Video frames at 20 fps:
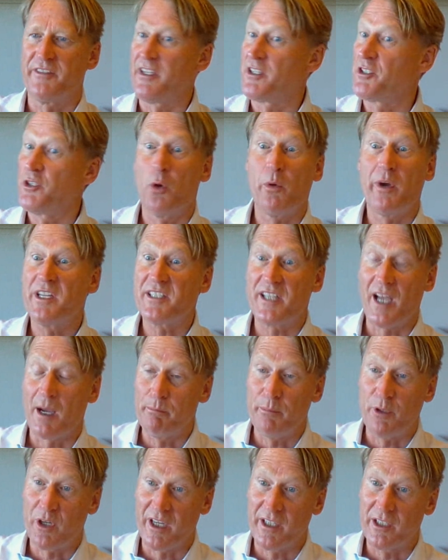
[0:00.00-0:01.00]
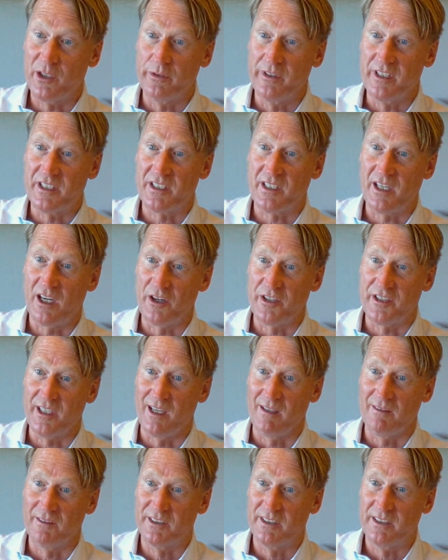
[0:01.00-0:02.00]
There's no way Sampo can do this
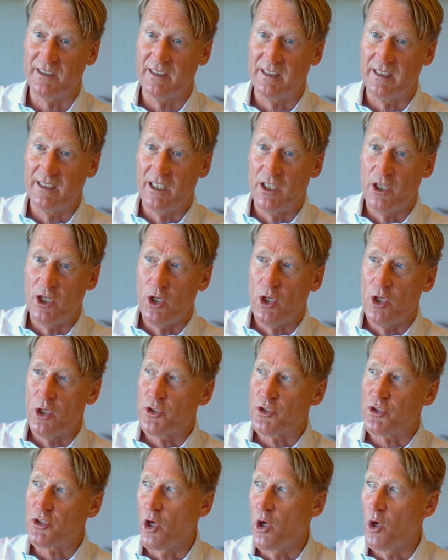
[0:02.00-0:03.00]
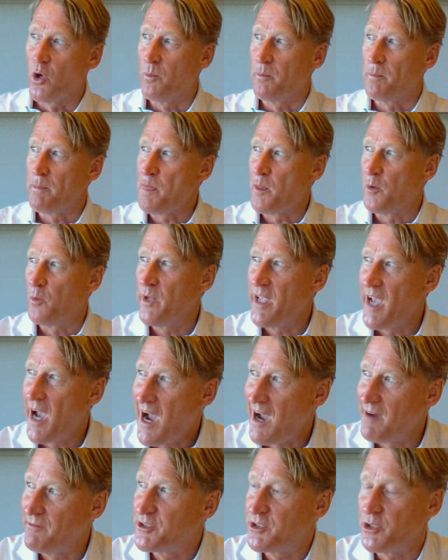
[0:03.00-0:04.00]
ourselves. So we
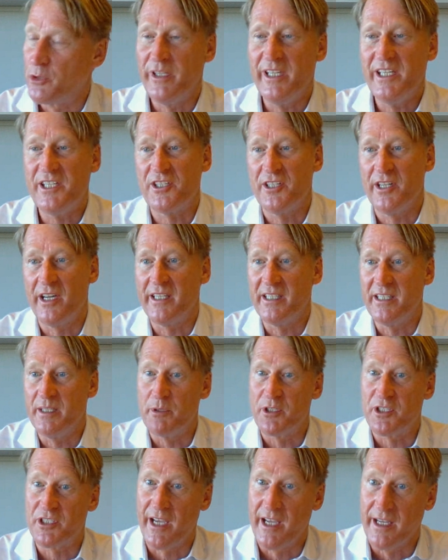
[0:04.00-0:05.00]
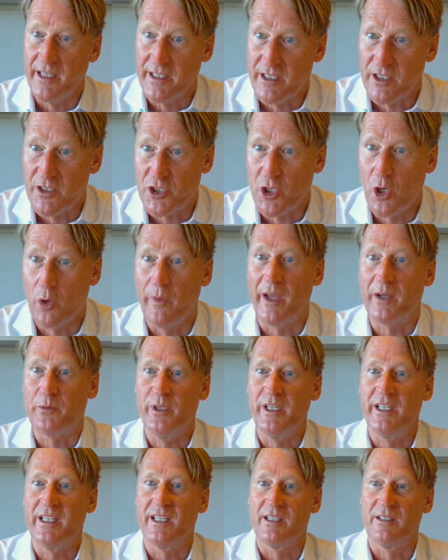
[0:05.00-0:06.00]
have to reach 90% so that
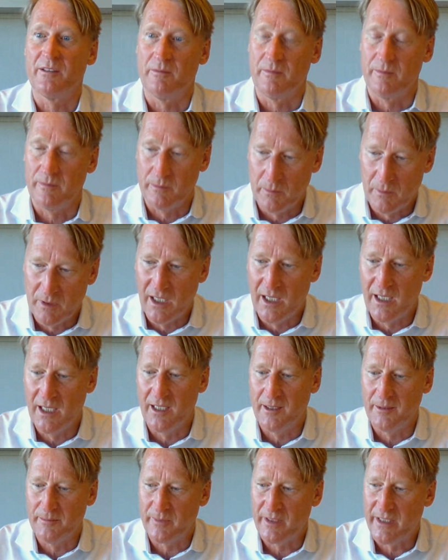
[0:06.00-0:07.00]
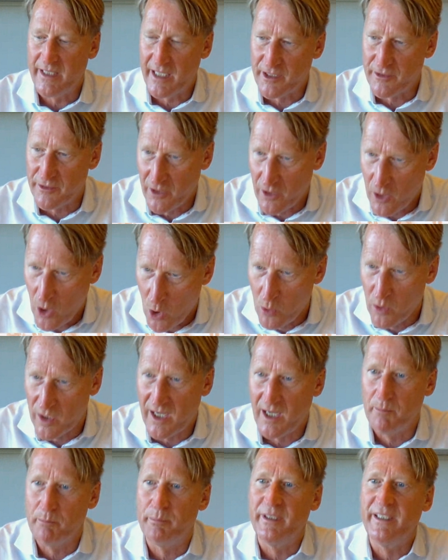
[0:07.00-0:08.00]
we can get the whole
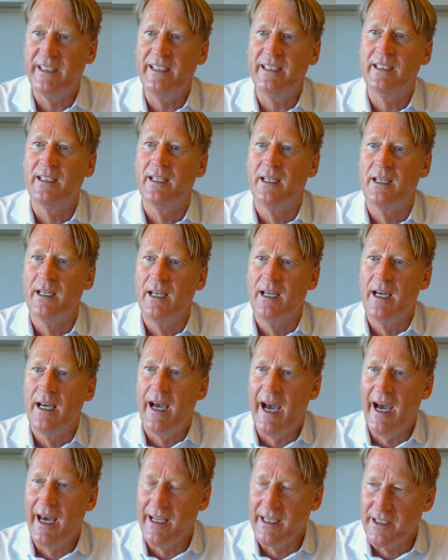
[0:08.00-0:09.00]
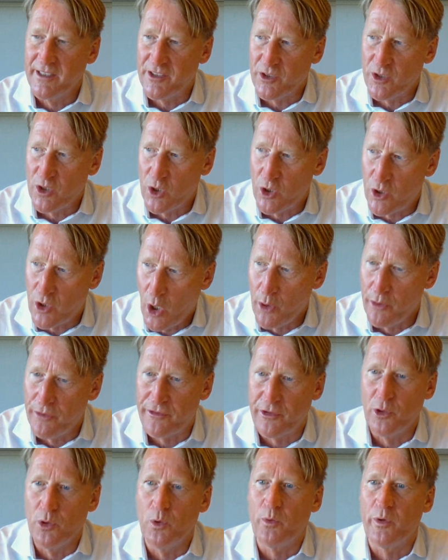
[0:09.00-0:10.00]
company and go
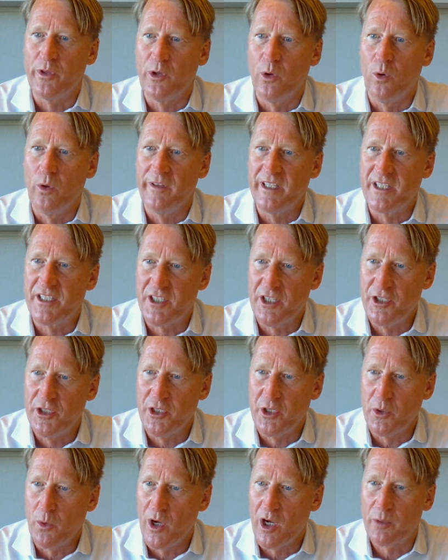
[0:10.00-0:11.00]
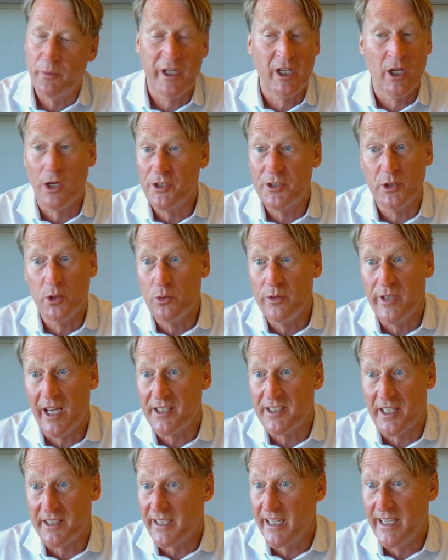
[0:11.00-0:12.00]
through with all this synergy work. We can't do
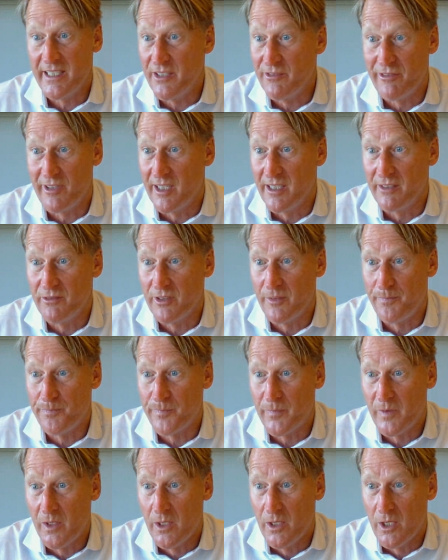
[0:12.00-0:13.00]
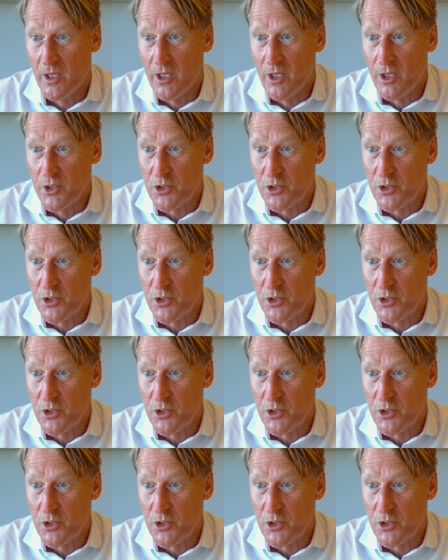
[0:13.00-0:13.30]
that at 85. Oh.